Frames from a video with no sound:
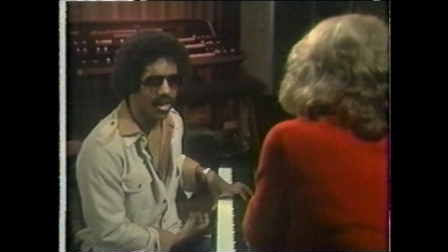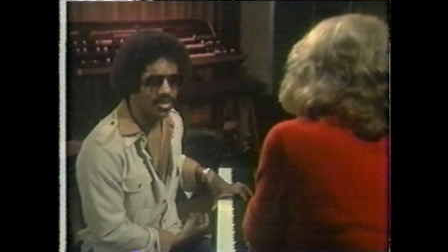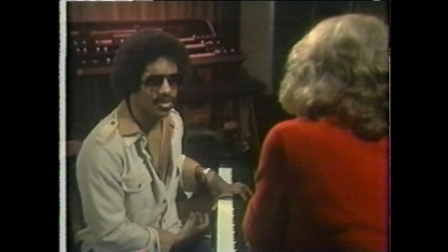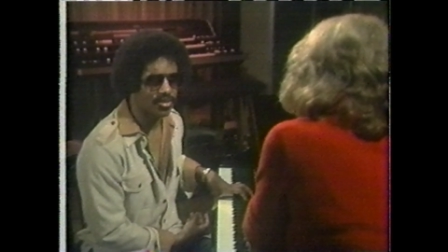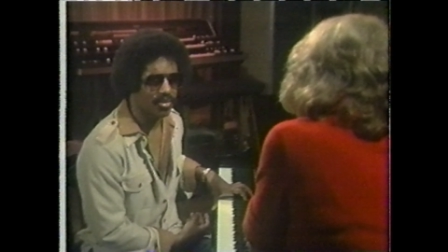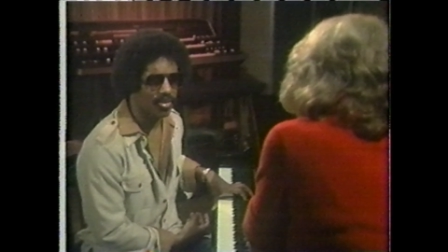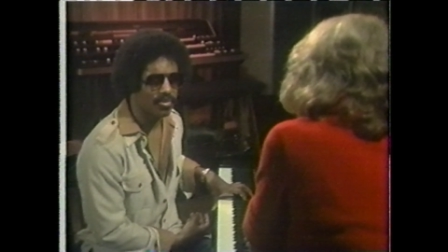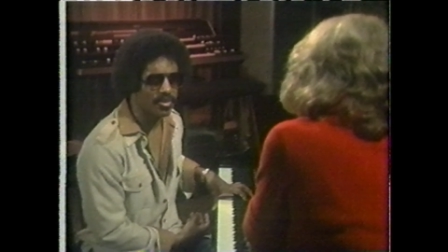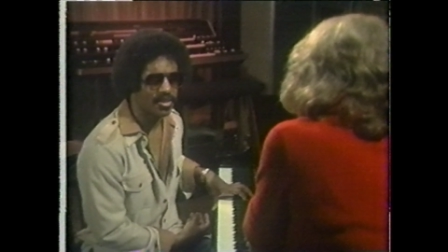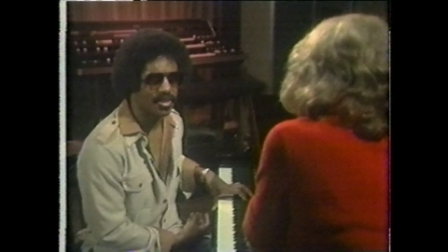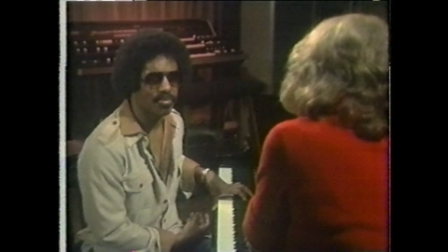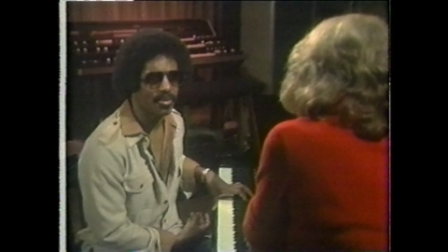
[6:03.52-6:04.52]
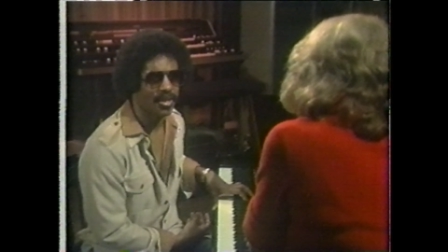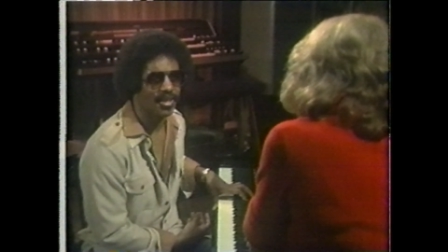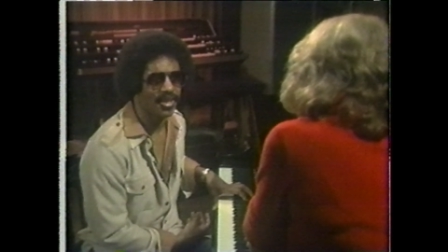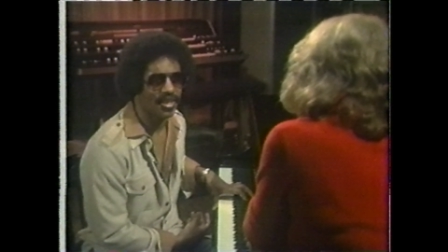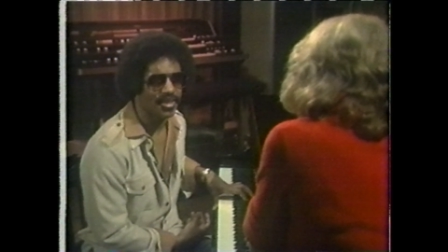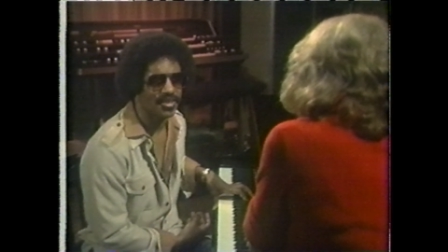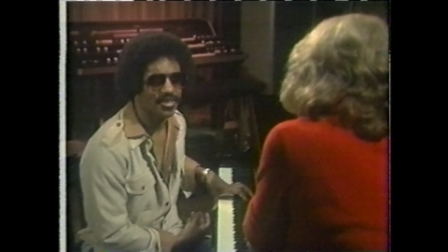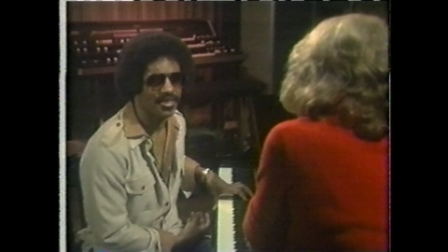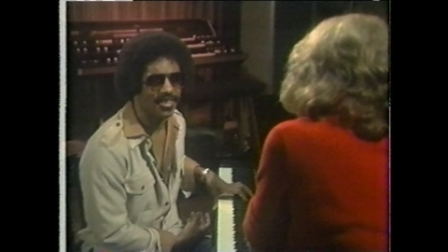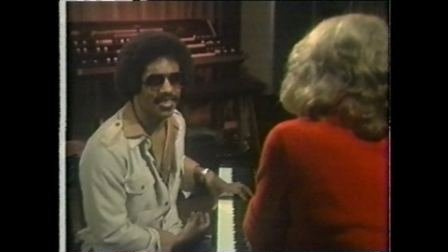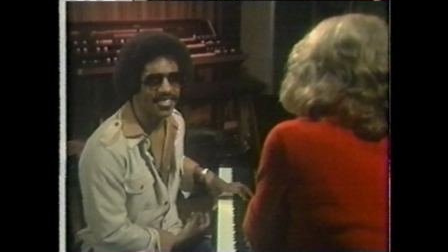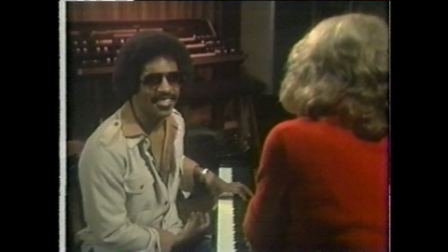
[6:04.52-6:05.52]
I used to always love paydays, you
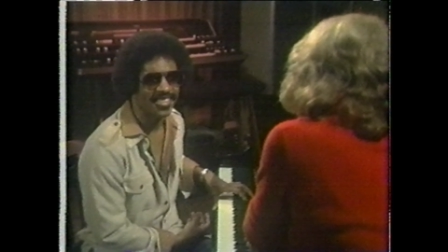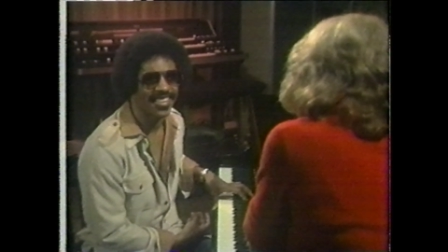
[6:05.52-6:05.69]
know?